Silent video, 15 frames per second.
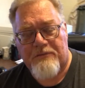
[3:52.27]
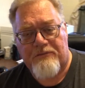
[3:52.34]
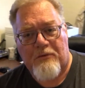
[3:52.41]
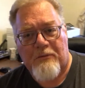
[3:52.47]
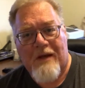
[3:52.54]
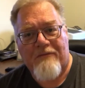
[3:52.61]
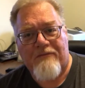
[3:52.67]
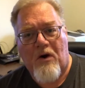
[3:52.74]
for
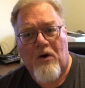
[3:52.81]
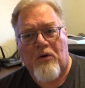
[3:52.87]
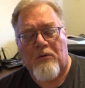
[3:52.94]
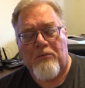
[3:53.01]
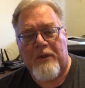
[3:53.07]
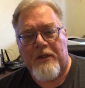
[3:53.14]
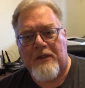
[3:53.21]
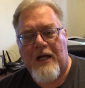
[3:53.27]
my
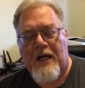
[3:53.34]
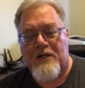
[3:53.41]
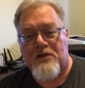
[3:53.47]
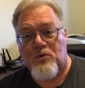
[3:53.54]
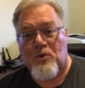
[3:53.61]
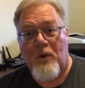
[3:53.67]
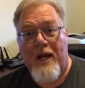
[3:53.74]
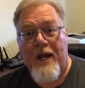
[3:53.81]
phone, but that
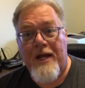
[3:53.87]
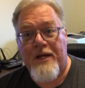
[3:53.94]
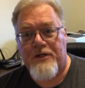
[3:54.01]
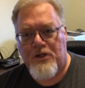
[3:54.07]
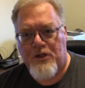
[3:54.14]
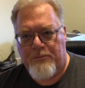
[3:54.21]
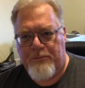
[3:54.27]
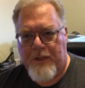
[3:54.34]
is way
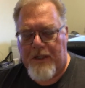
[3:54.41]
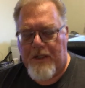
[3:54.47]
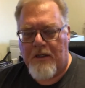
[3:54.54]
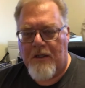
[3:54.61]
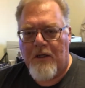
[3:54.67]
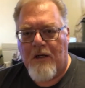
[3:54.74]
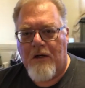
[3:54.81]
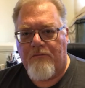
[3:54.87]
too big
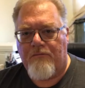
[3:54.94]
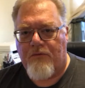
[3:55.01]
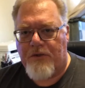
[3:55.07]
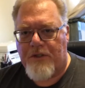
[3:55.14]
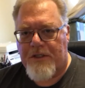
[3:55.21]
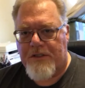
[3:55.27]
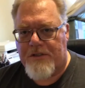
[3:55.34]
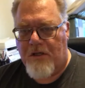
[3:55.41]
for
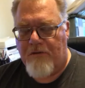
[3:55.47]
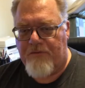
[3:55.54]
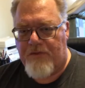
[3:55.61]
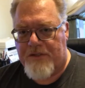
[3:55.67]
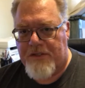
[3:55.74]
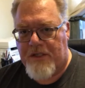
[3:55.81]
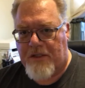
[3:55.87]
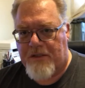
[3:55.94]
these selfie
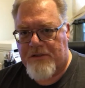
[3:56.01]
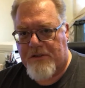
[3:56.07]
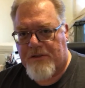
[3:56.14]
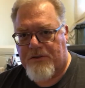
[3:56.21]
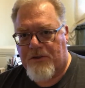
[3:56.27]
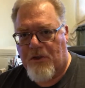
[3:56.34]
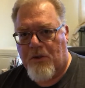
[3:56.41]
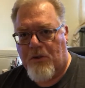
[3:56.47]
sticks.
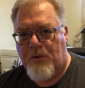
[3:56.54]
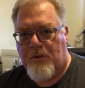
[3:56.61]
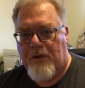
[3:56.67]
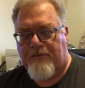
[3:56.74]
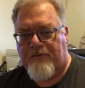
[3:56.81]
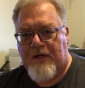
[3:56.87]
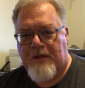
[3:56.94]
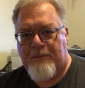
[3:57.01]
So
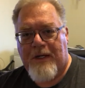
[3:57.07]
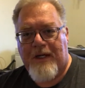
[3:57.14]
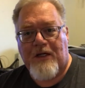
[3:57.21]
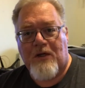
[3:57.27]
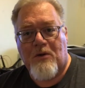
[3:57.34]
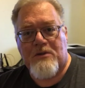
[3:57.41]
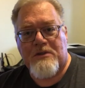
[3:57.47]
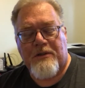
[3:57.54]
if anybody
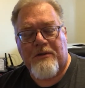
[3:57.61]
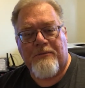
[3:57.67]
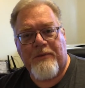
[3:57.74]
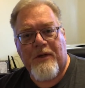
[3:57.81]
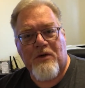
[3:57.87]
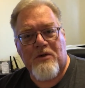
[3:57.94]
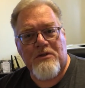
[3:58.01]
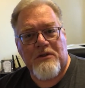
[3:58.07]
knows a
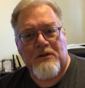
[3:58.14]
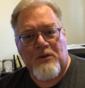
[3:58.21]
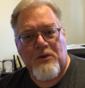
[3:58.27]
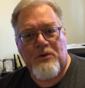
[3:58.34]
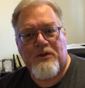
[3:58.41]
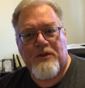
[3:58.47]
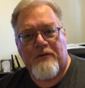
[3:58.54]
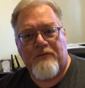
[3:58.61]
better
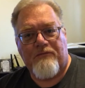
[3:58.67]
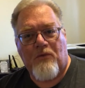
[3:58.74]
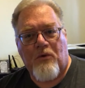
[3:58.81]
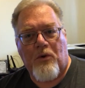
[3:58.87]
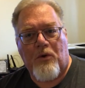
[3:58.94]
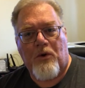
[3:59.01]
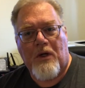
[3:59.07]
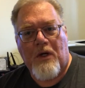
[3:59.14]
solution
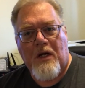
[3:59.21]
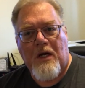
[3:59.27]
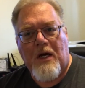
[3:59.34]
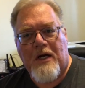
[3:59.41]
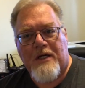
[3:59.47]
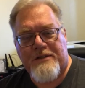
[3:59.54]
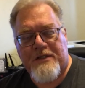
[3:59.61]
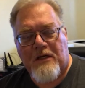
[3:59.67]
for
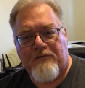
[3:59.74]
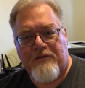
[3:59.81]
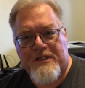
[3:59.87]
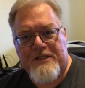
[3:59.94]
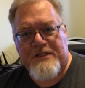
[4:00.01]
a selfie